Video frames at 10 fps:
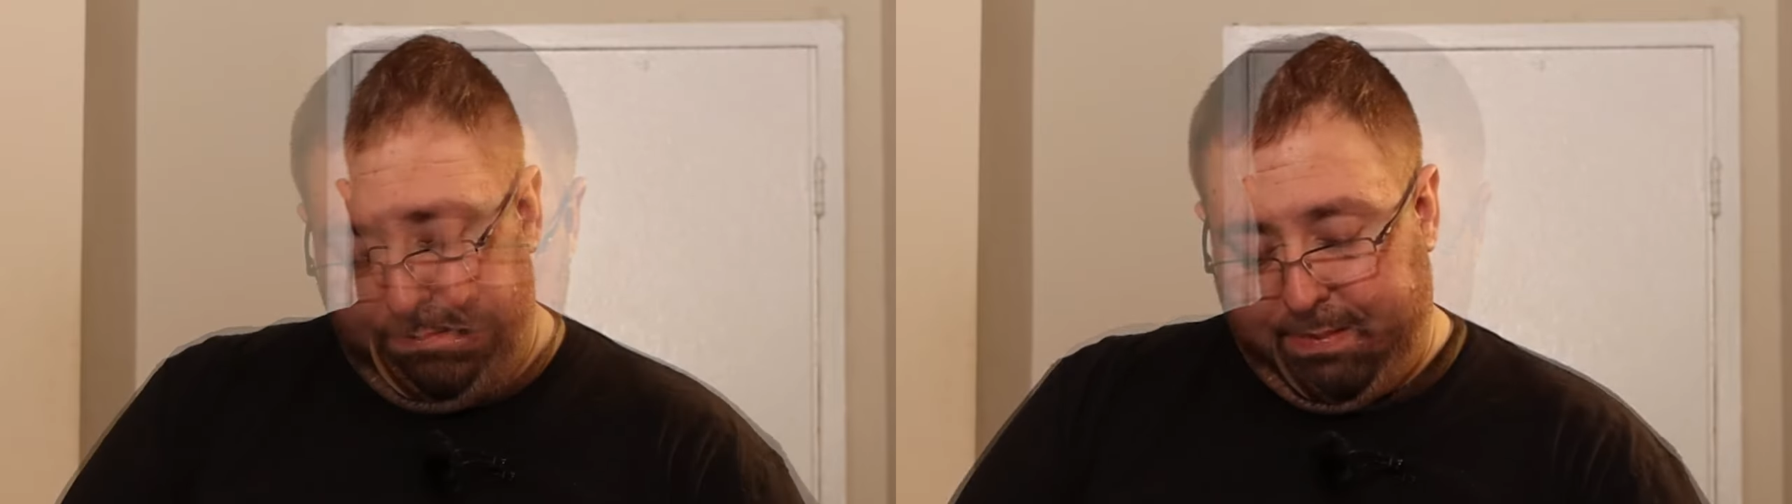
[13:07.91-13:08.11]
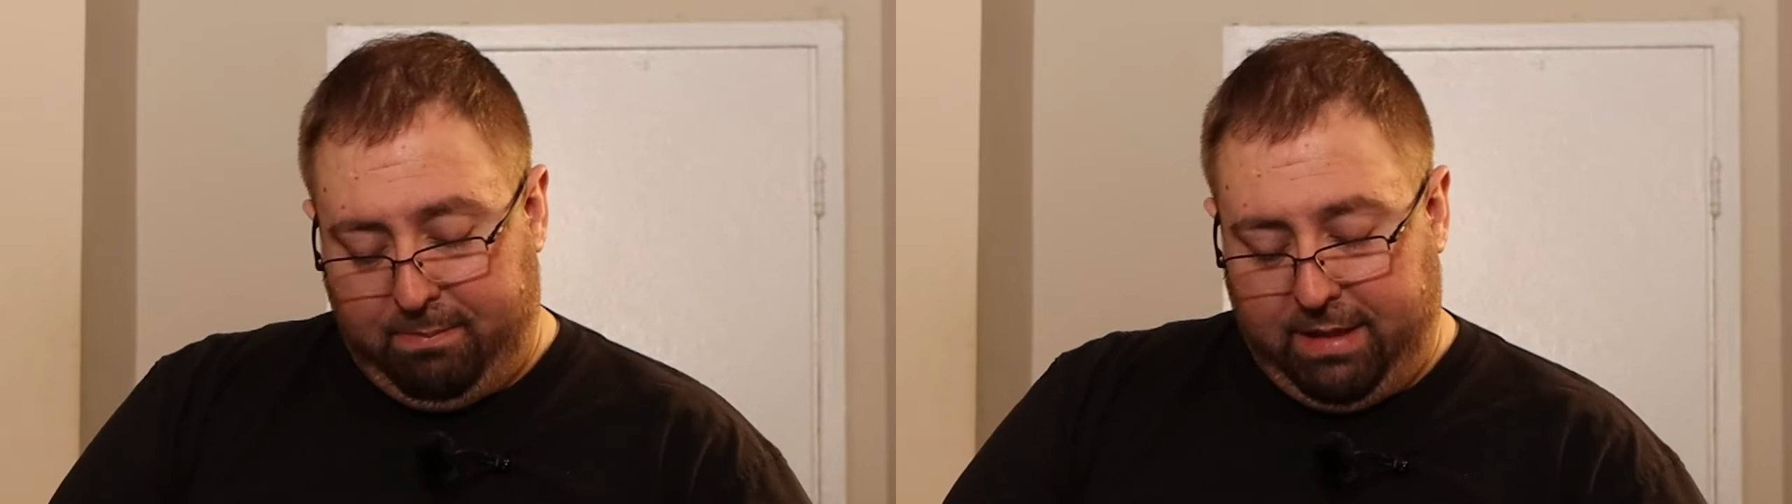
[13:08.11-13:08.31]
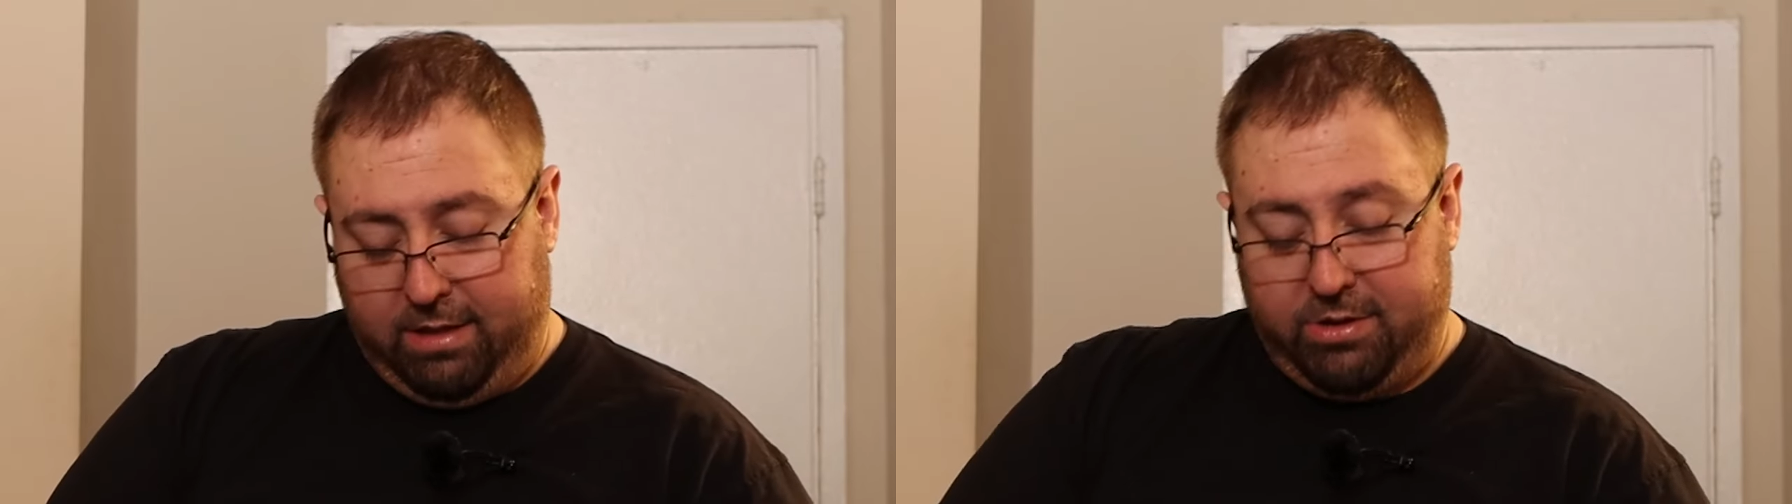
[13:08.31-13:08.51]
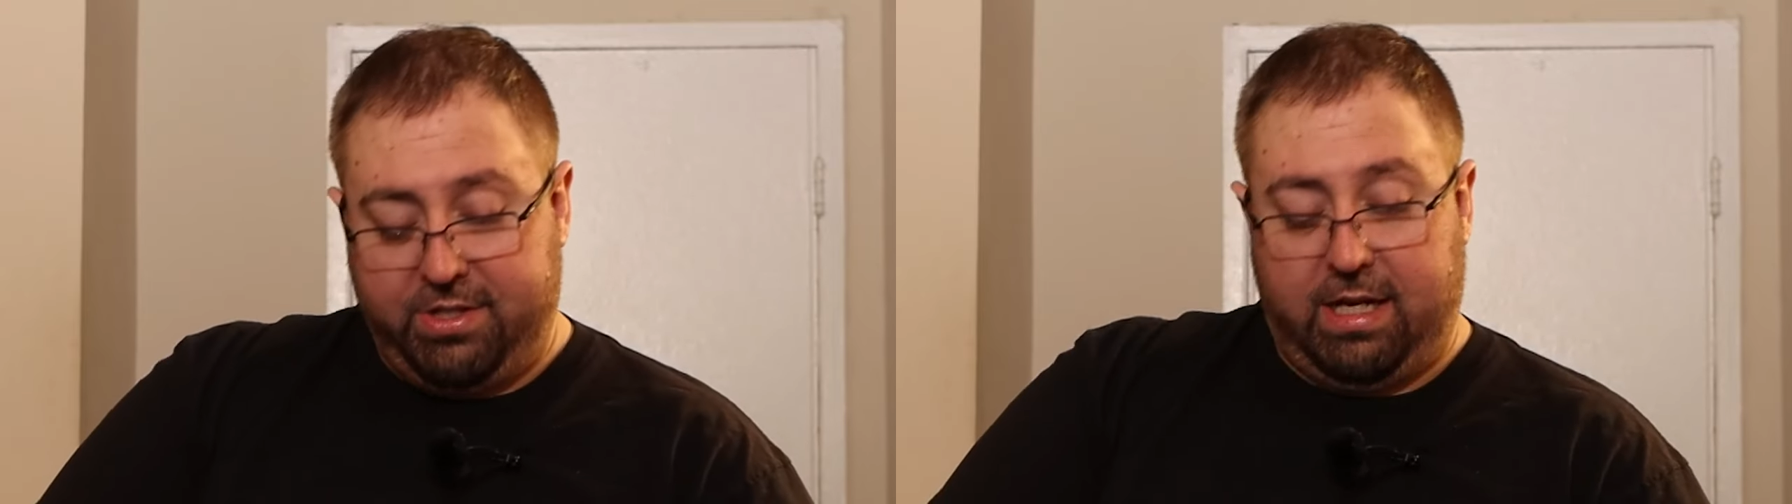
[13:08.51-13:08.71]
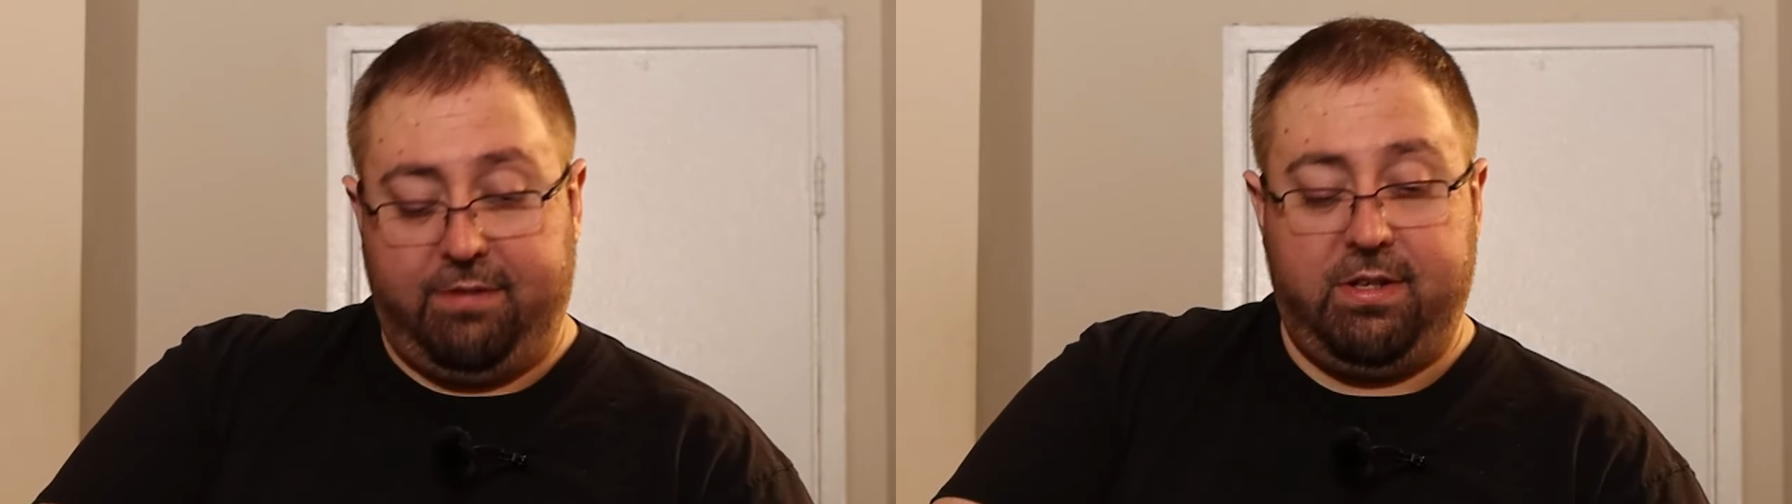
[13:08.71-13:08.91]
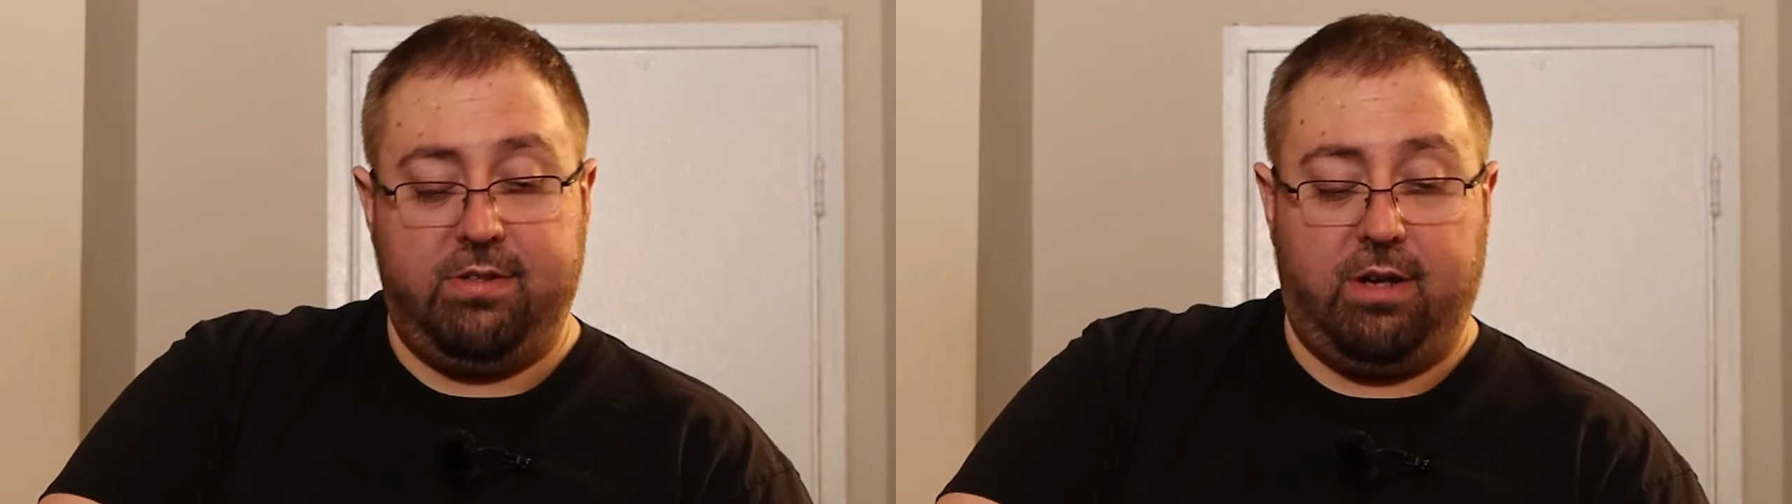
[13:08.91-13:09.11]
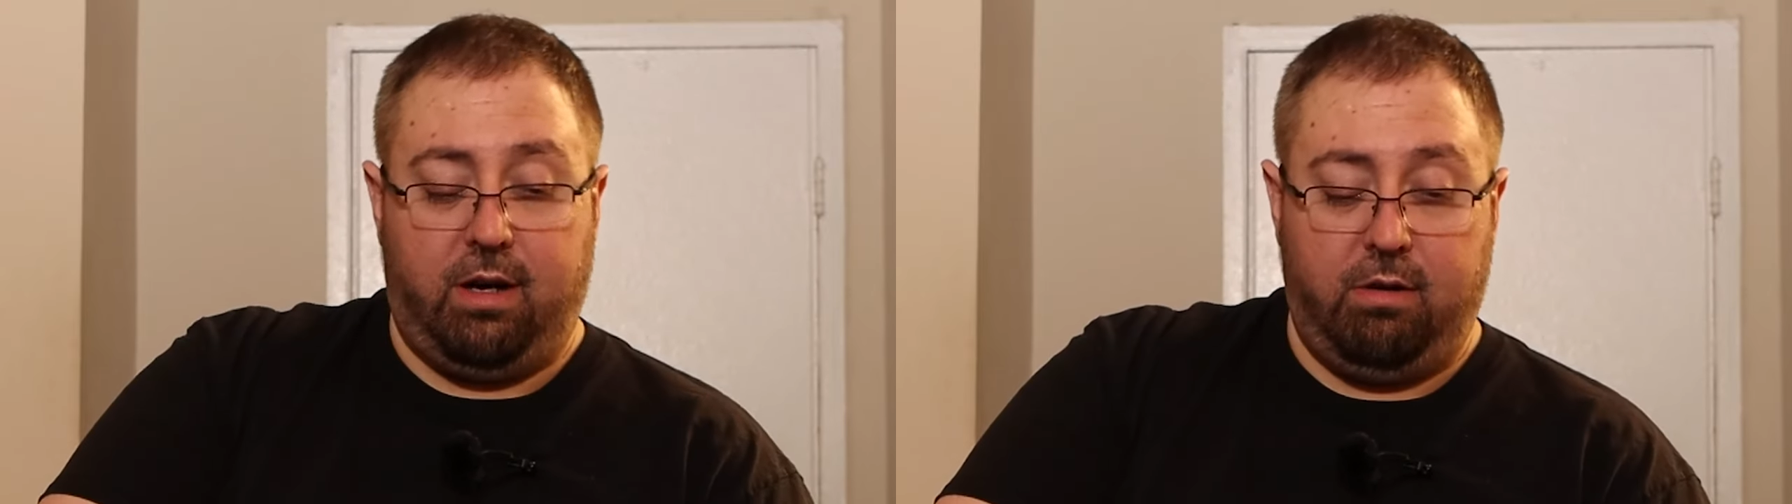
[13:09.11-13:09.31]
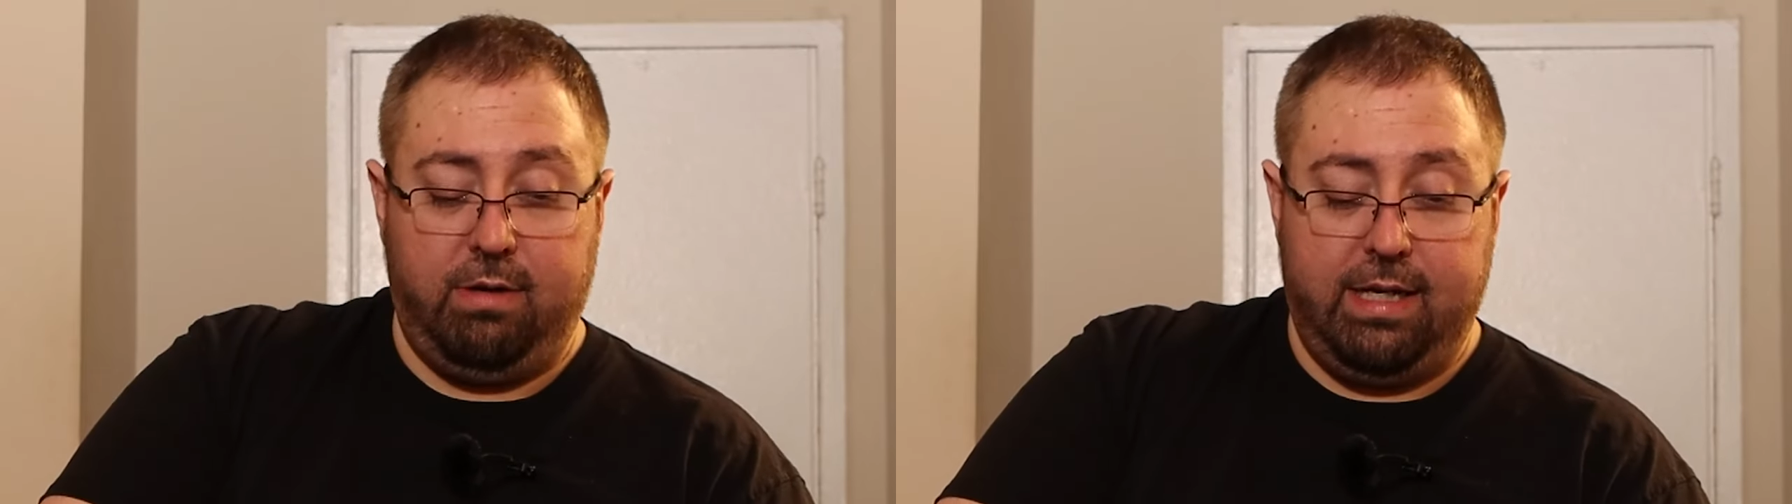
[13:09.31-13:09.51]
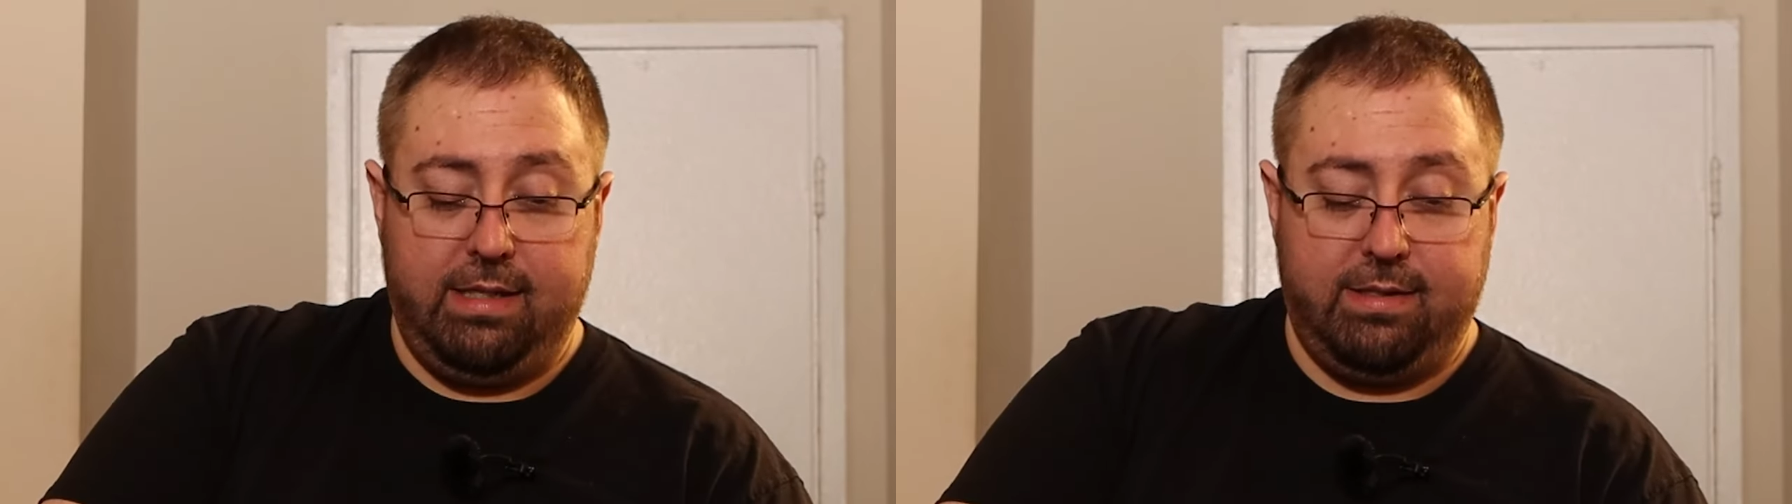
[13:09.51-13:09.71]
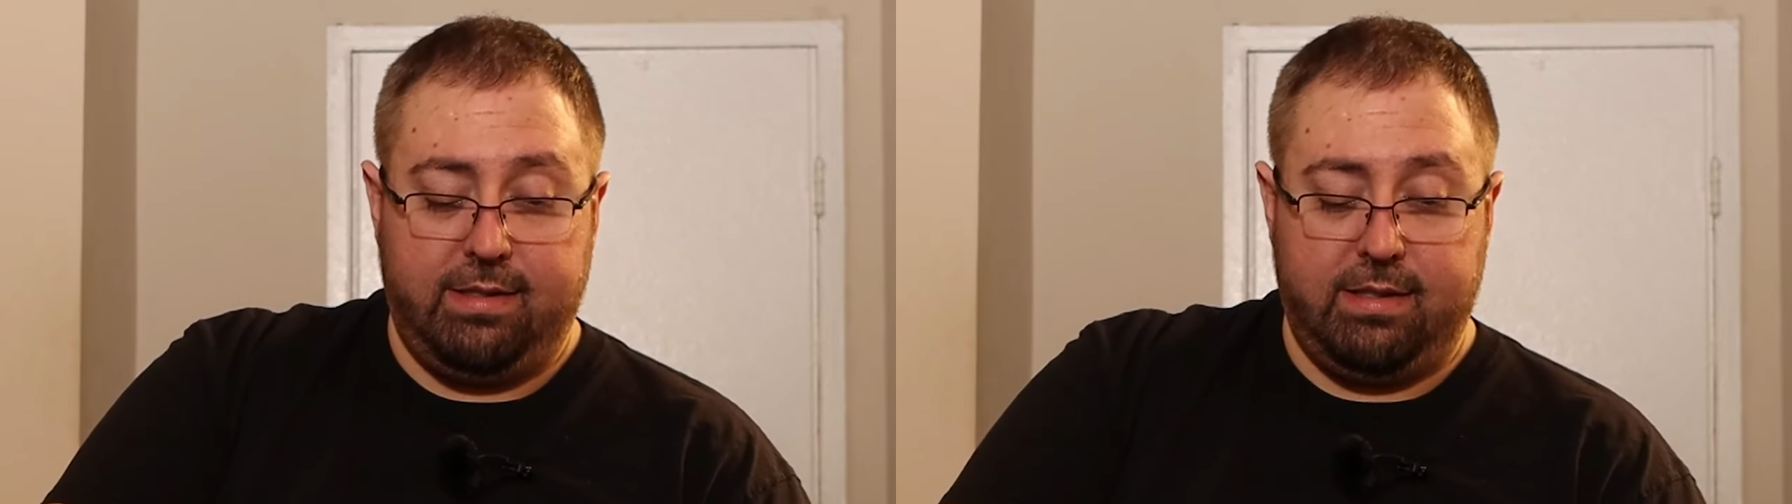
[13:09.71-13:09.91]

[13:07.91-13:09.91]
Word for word: But Microsoft has always,